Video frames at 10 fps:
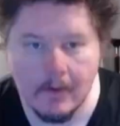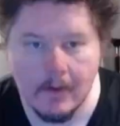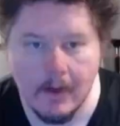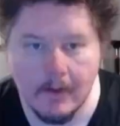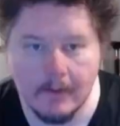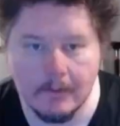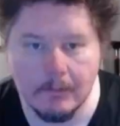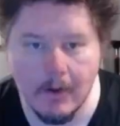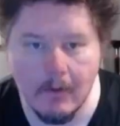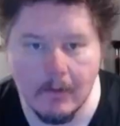
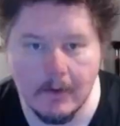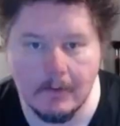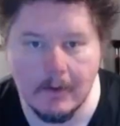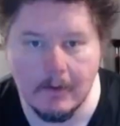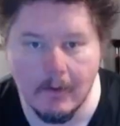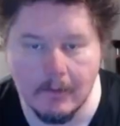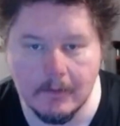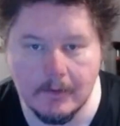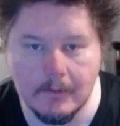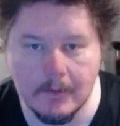Exploring the
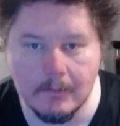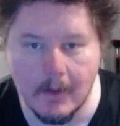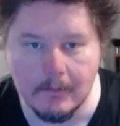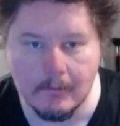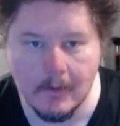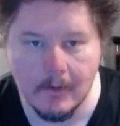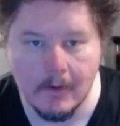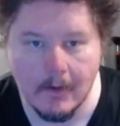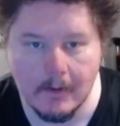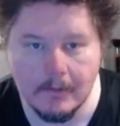origins of life.
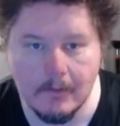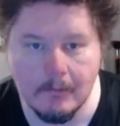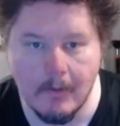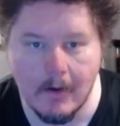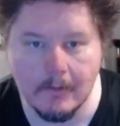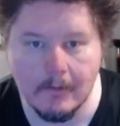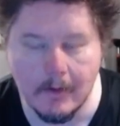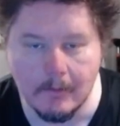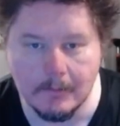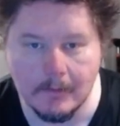A new model
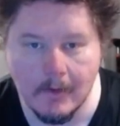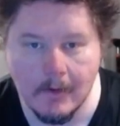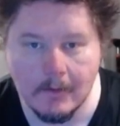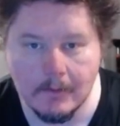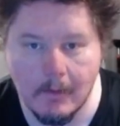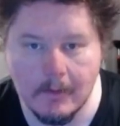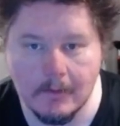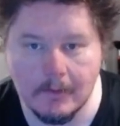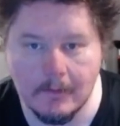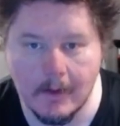helps to
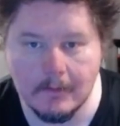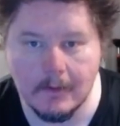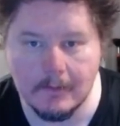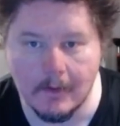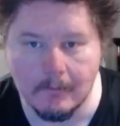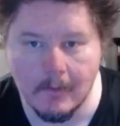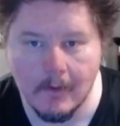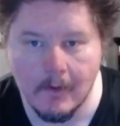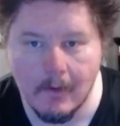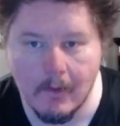understand the
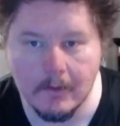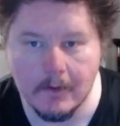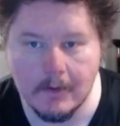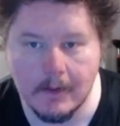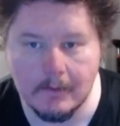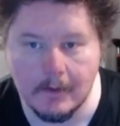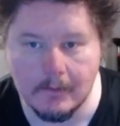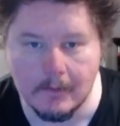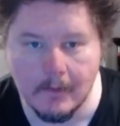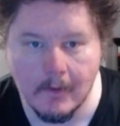
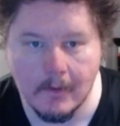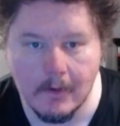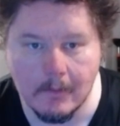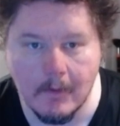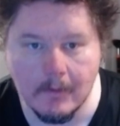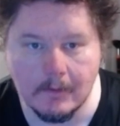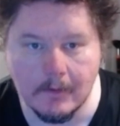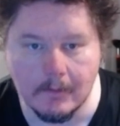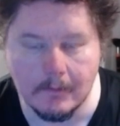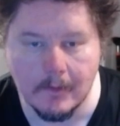self-organization of
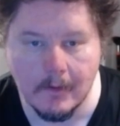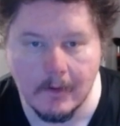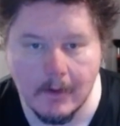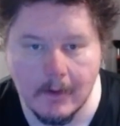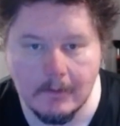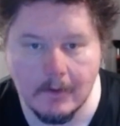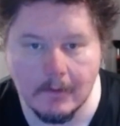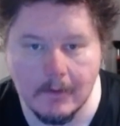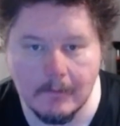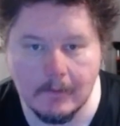molecules into
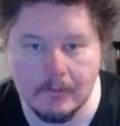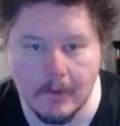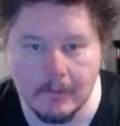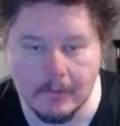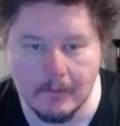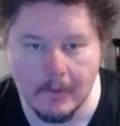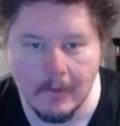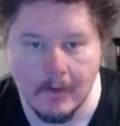living structures.